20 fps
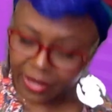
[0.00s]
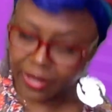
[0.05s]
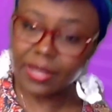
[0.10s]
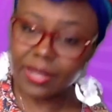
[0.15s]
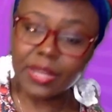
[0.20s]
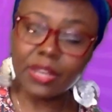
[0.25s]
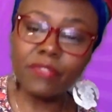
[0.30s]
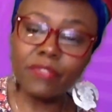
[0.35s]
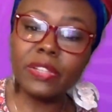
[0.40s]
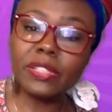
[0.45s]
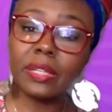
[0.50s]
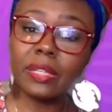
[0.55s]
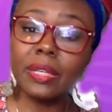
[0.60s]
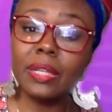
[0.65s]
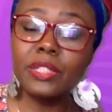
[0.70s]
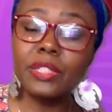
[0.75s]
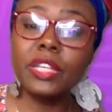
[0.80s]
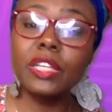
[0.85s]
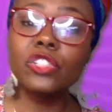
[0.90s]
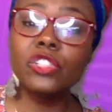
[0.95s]
give us an
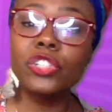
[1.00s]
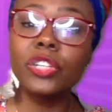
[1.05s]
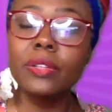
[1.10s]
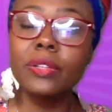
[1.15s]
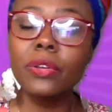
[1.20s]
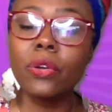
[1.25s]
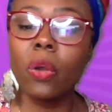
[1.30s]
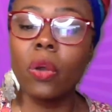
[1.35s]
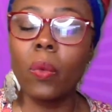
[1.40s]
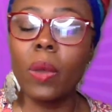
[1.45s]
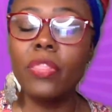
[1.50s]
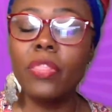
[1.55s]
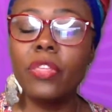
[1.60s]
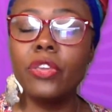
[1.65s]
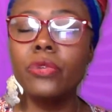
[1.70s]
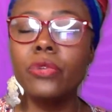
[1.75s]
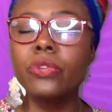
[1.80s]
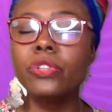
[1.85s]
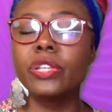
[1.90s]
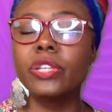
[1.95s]
intention or whether
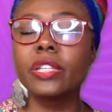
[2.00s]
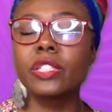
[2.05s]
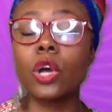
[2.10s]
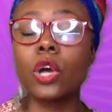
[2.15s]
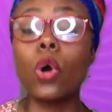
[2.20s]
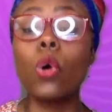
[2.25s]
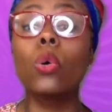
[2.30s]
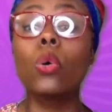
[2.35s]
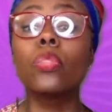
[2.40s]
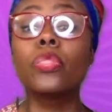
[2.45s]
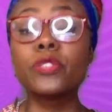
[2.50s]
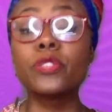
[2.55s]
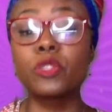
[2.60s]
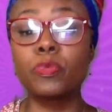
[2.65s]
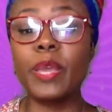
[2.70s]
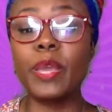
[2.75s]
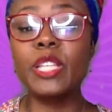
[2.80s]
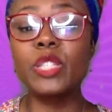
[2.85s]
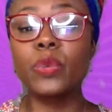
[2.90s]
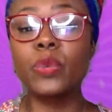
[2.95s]
you just hold the
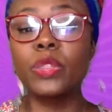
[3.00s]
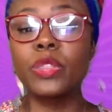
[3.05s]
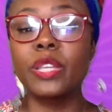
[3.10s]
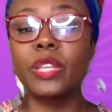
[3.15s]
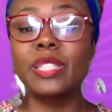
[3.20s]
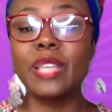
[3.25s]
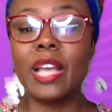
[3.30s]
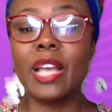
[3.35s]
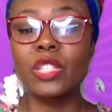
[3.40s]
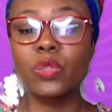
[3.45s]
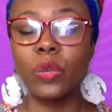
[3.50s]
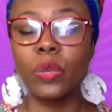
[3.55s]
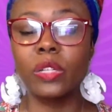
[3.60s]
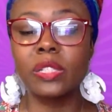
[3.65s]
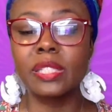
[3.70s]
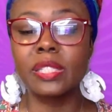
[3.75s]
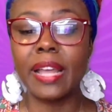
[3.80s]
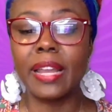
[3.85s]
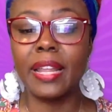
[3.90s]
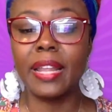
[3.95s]
space with us as we're
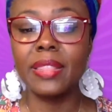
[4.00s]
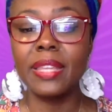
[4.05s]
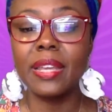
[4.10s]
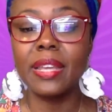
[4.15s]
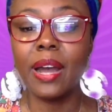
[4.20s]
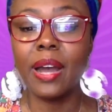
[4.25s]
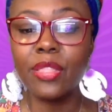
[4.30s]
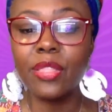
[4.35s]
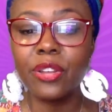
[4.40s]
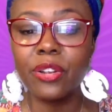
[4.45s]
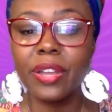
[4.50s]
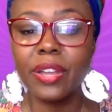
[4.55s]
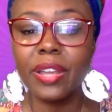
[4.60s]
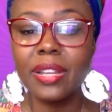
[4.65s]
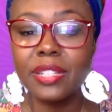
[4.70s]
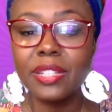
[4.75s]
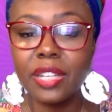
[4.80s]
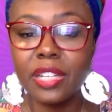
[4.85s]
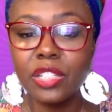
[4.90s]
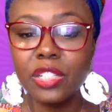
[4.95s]
setting the other
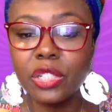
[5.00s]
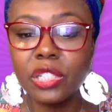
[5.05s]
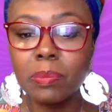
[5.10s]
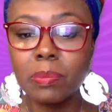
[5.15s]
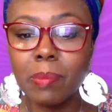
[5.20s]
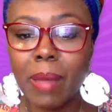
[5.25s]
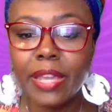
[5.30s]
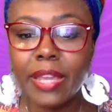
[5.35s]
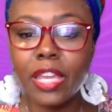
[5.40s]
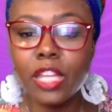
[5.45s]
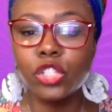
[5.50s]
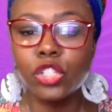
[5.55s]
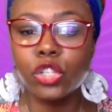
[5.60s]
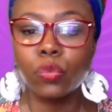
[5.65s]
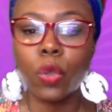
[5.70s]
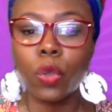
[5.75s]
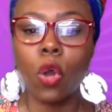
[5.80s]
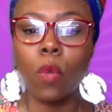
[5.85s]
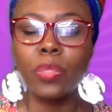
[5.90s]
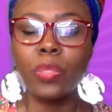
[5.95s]
intentions. Mikey
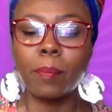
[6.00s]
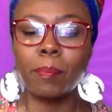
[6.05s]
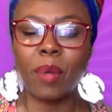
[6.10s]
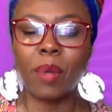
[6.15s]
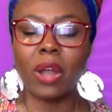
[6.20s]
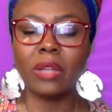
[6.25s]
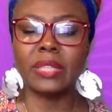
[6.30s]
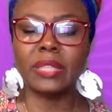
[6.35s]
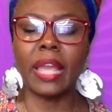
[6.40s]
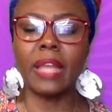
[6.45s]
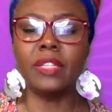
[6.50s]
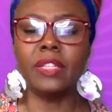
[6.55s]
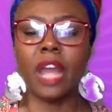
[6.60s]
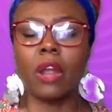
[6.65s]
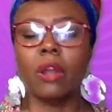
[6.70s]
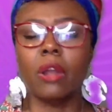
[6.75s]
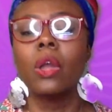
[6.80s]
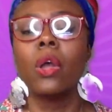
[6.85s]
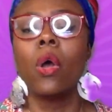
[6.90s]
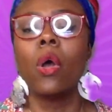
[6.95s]
Jerome, the bartender,
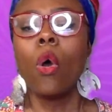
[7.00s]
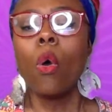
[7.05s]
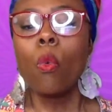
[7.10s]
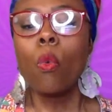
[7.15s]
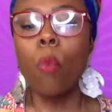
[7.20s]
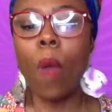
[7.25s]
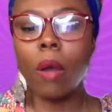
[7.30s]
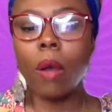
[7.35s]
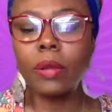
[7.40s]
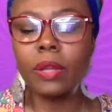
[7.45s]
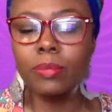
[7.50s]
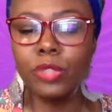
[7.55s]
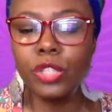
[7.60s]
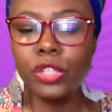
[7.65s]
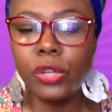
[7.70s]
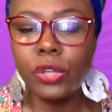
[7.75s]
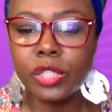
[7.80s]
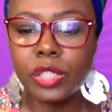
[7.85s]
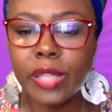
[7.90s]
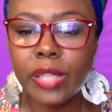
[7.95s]
welcome to
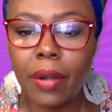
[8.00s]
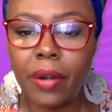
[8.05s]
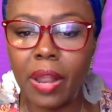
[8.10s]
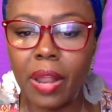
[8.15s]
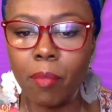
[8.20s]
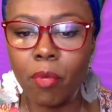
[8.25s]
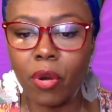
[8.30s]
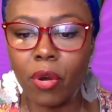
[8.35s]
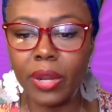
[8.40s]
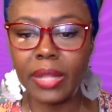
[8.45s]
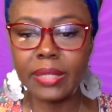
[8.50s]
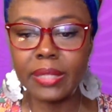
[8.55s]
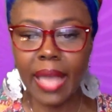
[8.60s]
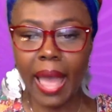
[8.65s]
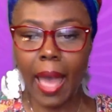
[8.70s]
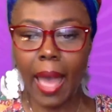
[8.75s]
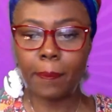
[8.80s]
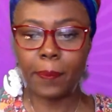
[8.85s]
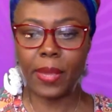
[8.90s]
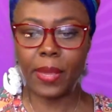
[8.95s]
your Saturday morning
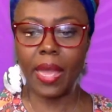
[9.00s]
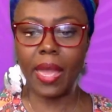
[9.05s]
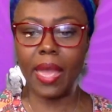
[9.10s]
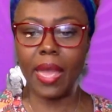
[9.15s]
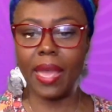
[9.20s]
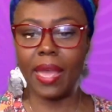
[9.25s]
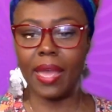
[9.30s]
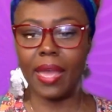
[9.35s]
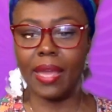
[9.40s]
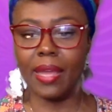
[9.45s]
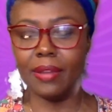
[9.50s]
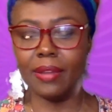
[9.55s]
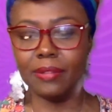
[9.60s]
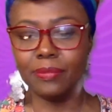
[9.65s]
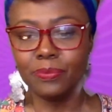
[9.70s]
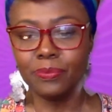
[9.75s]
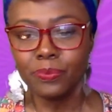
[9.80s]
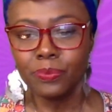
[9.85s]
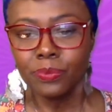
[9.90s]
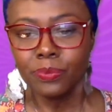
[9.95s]
tap in,
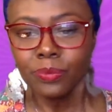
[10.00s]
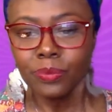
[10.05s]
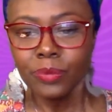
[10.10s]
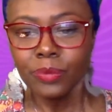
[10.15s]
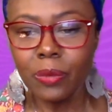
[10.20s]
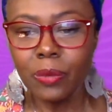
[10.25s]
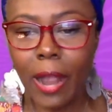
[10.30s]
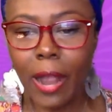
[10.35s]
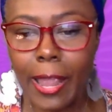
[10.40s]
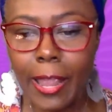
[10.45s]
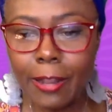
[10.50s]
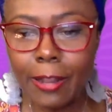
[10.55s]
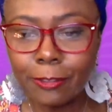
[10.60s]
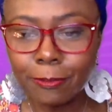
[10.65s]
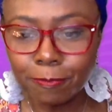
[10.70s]
right?